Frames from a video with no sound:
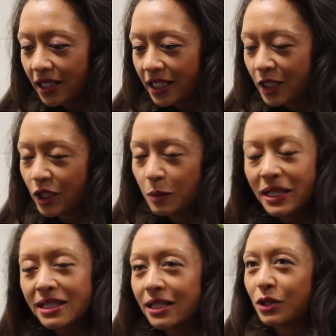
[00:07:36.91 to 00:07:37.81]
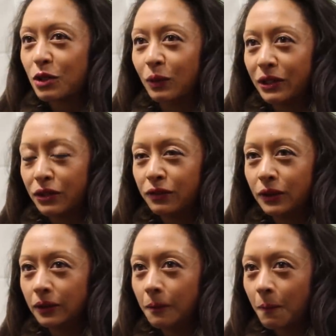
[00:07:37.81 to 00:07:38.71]
it's just been such a
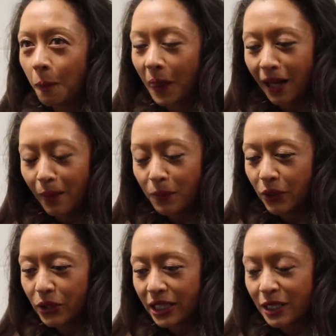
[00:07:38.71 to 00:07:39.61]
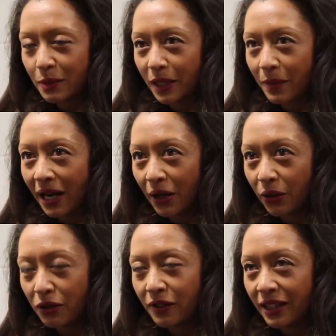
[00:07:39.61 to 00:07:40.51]
wonderful um, project to be a
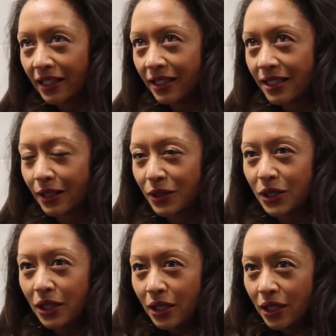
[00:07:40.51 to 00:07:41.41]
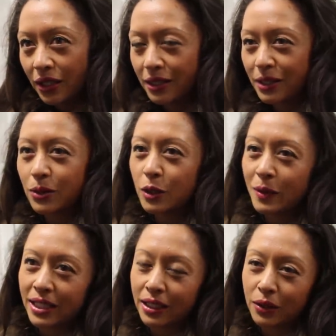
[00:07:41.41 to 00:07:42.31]
part of. I think it's such the School
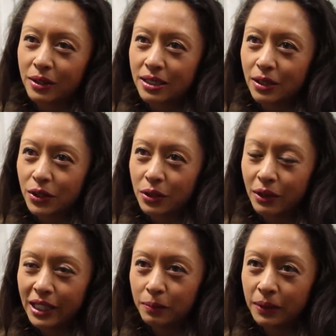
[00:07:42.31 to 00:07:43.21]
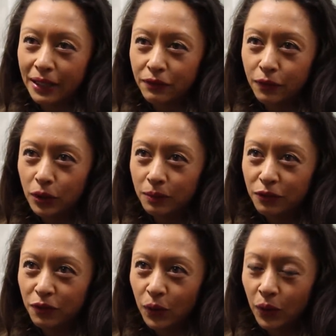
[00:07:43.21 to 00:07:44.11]
Spectacular is such a great
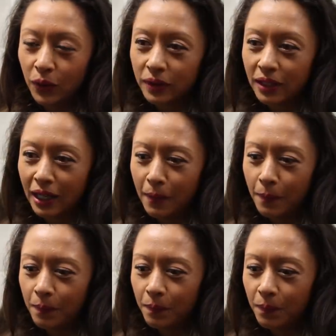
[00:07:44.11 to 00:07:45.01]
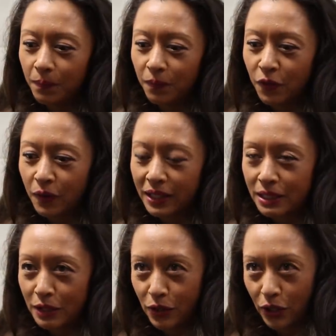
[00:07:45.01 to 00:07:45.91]
platform for um, for
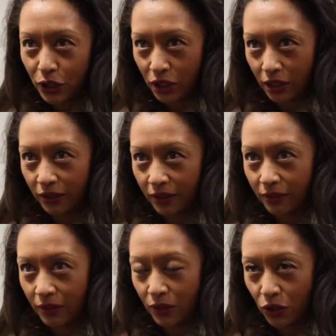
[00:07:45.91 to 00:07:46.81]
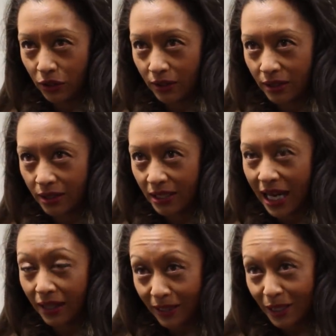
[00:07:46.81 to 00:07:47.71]
us to nurture students'
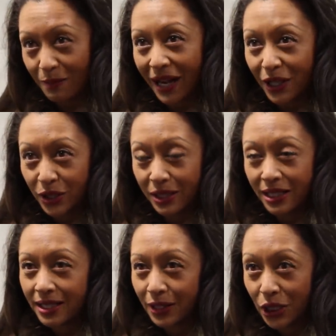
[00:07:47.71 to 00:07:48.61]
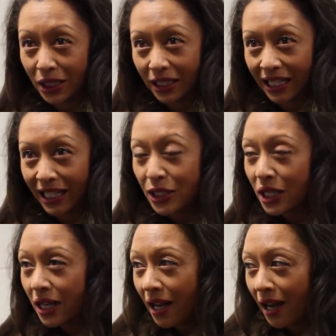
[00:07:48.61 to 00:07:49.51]
talents and passions at such a young age.
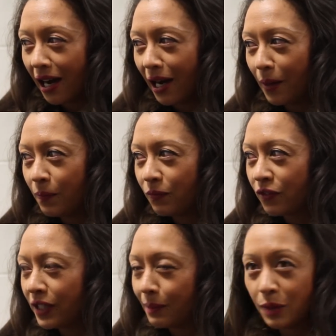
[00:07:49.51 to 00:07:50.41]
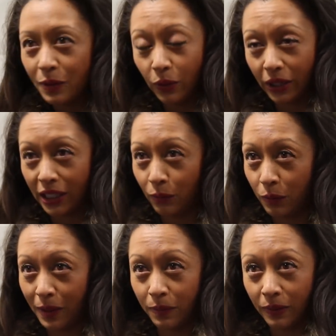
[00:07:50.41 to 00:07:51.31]
Um, for them to be working
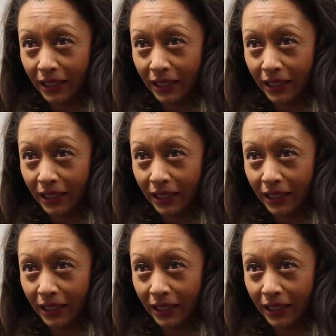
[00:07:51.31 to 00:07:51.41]
with people